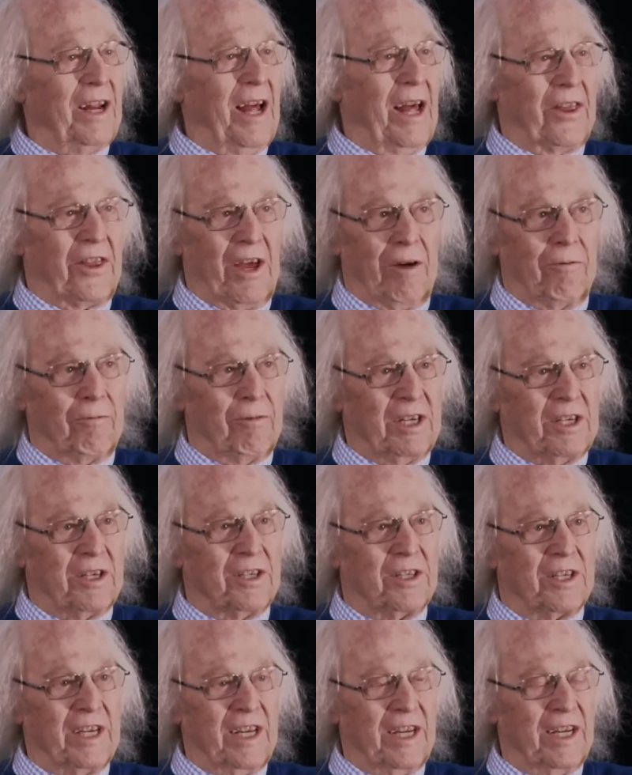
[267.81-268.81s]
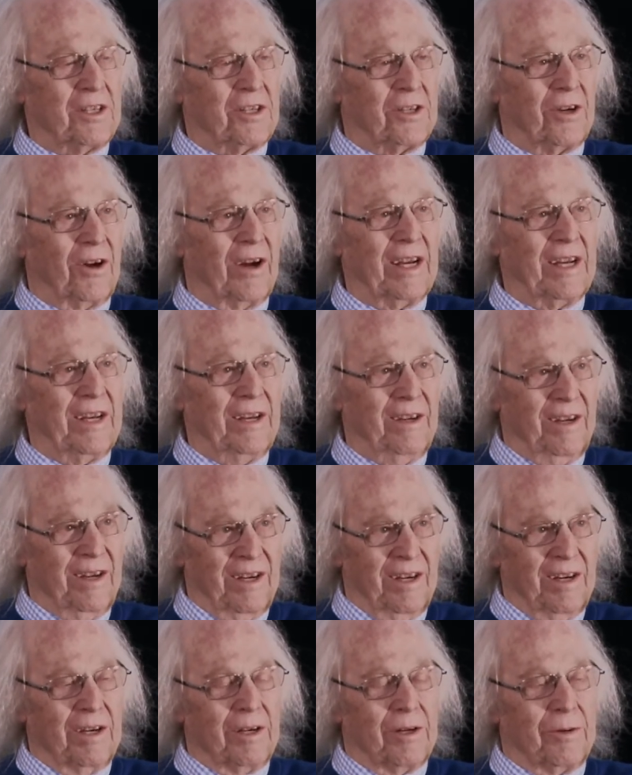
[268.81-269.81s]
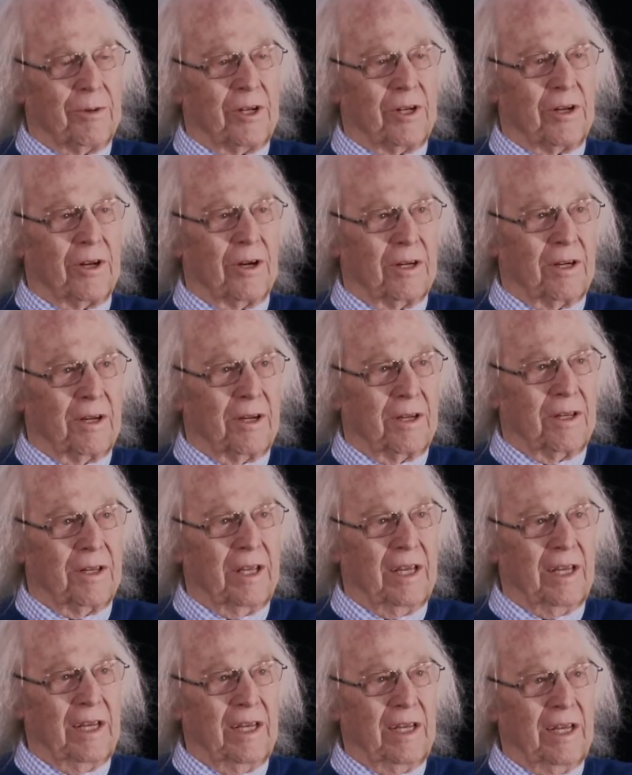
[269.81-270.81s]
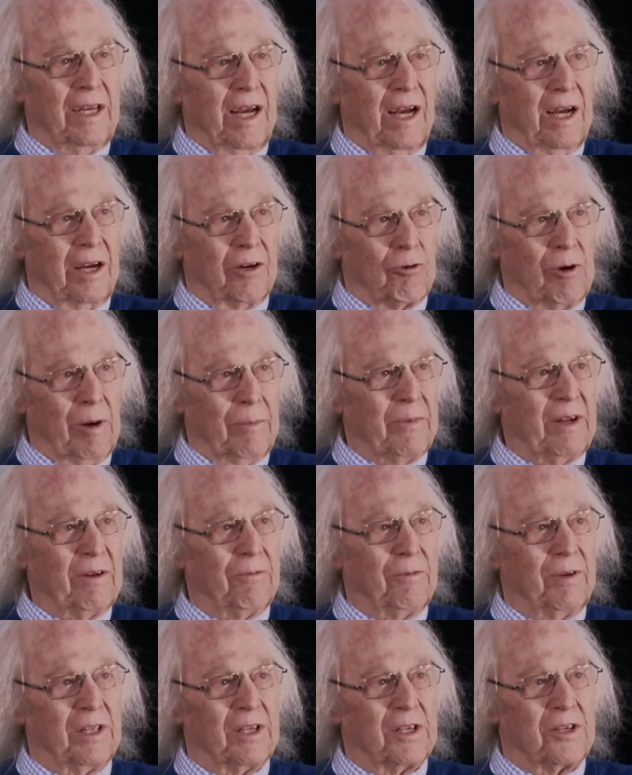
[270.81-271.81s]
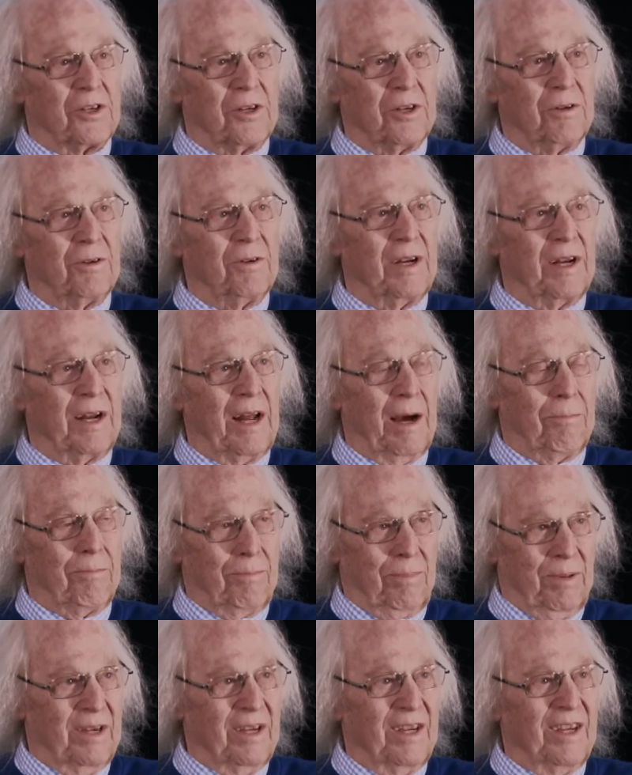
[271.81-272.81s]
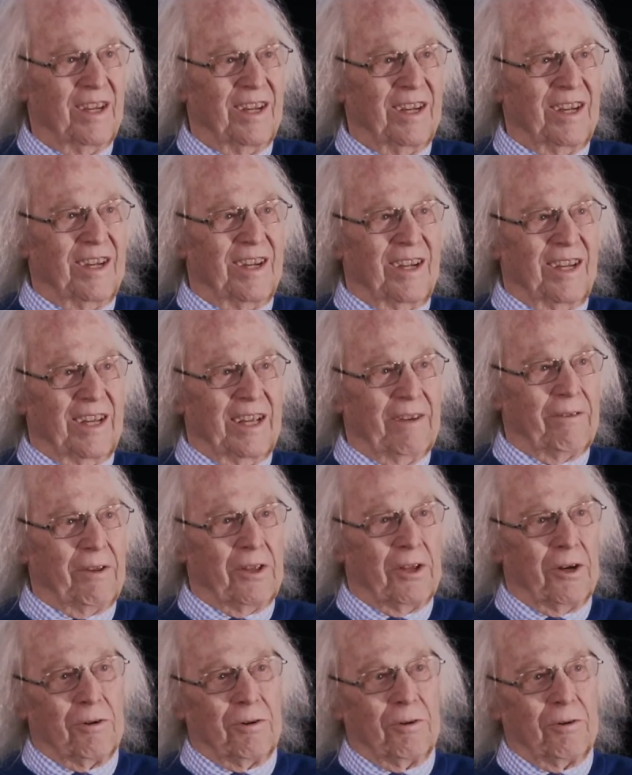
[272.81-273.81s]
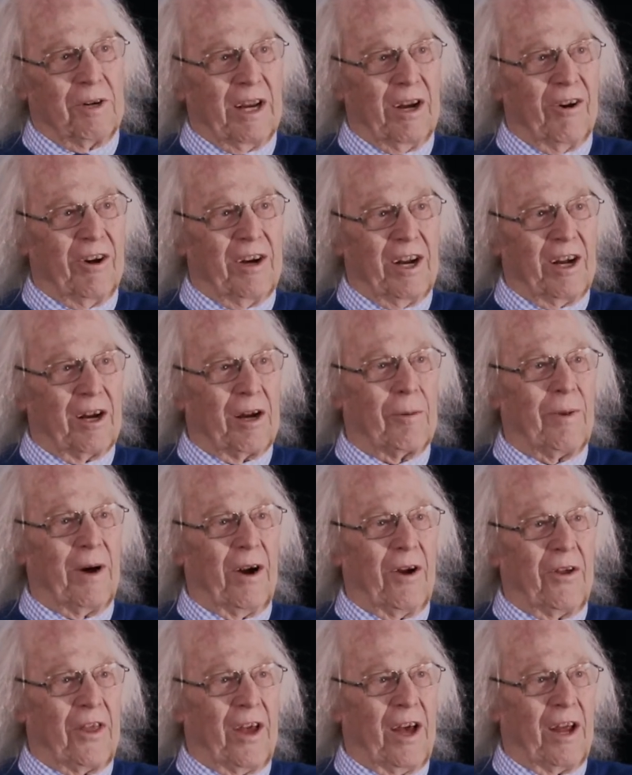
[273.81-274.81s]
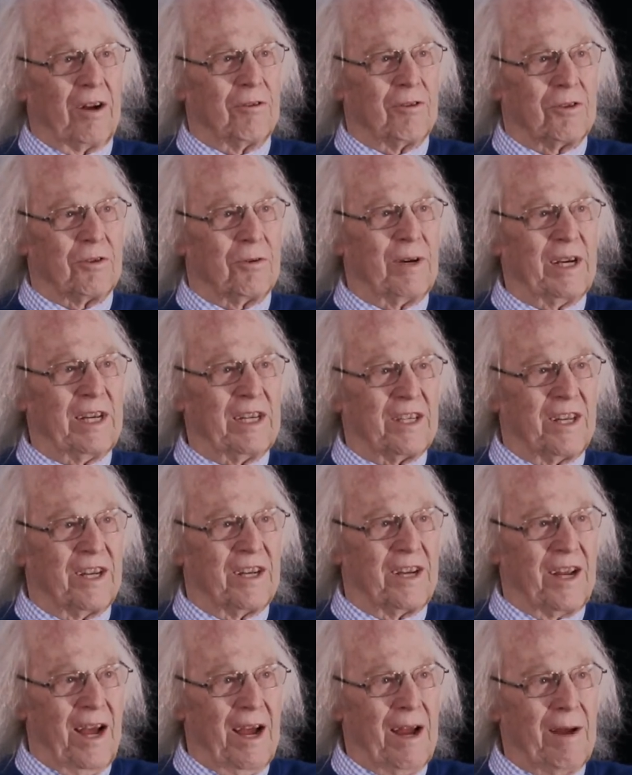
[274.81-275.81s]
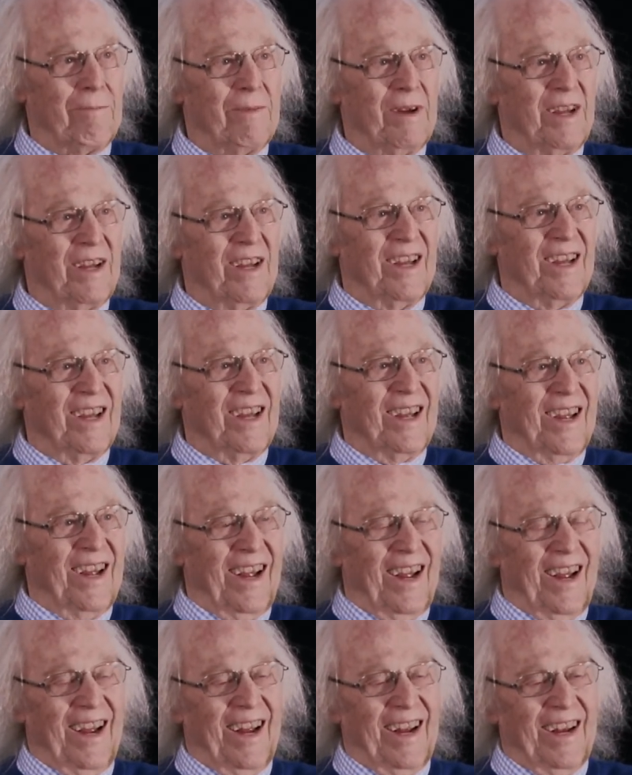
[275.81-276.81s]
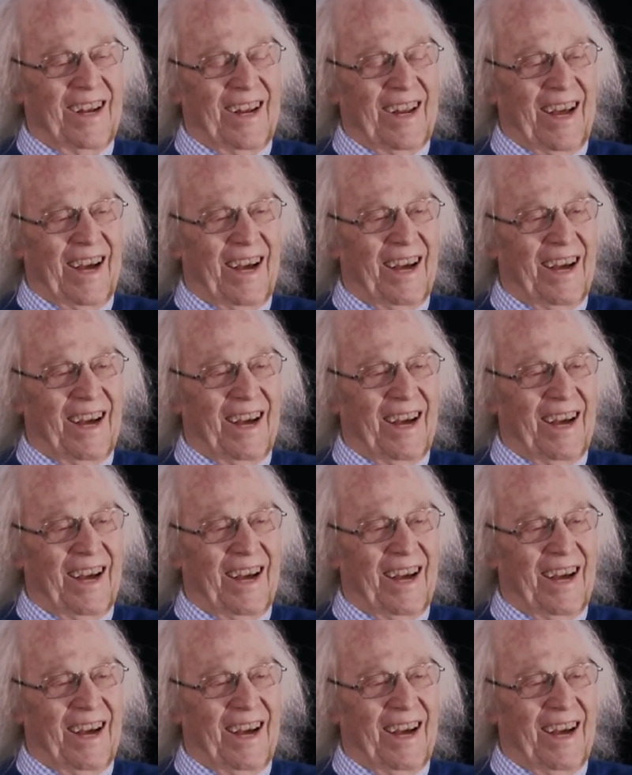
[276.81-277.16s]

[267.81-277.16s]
I thought we should see it, so I took the equipment with a student up, even though Gary Neugebauer thought it was a waste of time, and